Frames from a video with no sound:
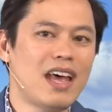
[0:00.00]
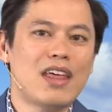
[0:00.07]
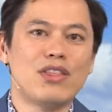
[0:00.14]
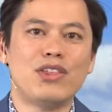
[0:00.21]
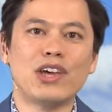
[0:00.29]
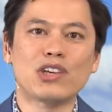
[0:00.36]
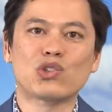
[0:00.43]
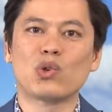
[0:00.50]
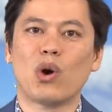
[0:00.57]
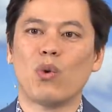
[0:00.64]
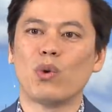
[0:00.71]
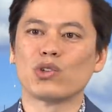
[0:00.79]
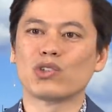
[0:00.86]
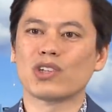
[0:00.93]
This
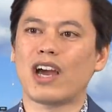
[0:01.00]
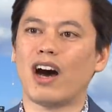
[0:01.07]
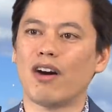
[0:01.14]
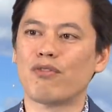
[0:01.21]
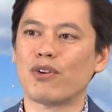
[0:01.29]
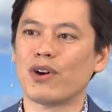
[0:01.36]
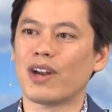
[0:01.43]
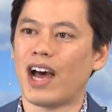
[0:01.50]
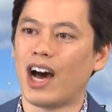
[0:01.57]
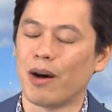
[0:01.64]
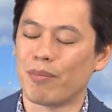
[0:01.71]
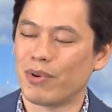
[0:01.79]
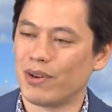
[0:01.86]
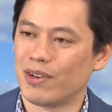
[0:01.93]
was covered
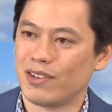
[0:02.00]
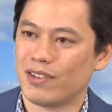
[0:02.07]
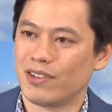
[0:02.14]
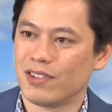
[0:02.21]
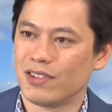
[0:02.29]
up.